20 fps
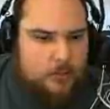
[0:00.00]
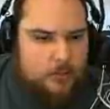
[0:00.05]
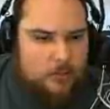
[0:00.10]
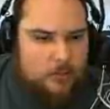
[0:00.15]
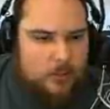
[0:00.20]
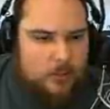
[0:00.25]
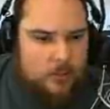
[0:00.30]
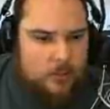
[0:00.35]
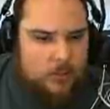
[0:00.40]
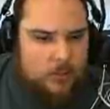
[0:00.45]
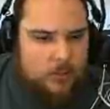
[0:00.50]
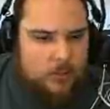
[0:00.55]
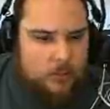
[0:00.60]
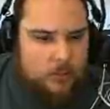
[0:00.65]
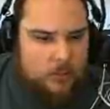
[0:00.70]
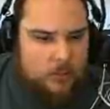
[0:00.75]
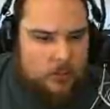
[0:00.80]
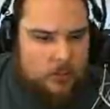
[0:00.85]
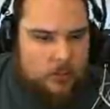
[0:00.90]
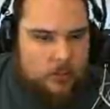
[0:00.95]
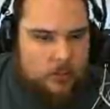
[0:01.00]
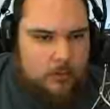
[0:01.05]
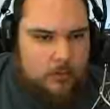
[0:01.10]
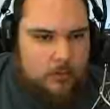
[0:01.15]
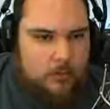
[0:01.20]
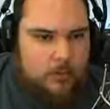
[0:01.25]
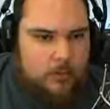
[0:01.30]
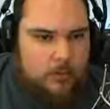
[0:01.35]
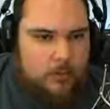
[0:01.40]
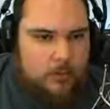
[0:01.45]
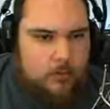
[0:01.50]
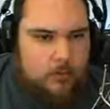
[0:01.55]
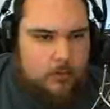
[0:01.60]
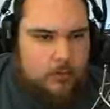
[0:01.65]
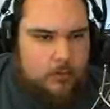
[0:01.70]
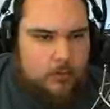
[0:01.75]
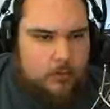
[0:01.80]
Nothing is said.